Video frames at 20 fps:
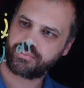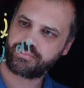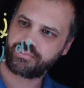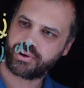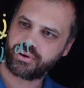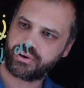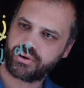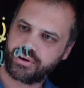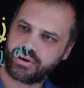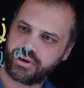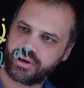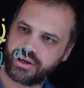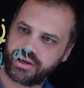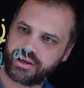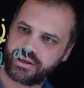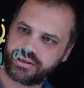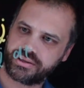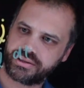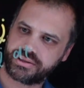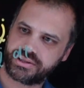
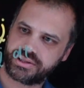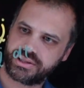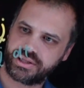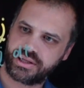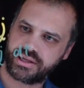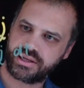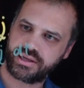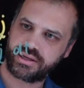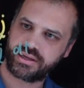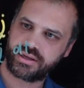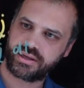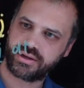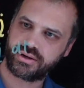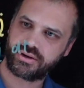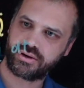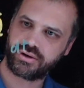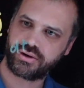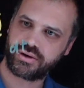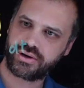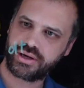pi t
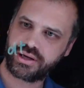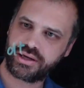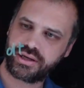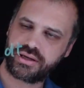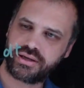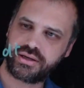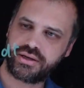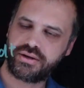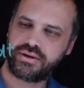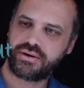I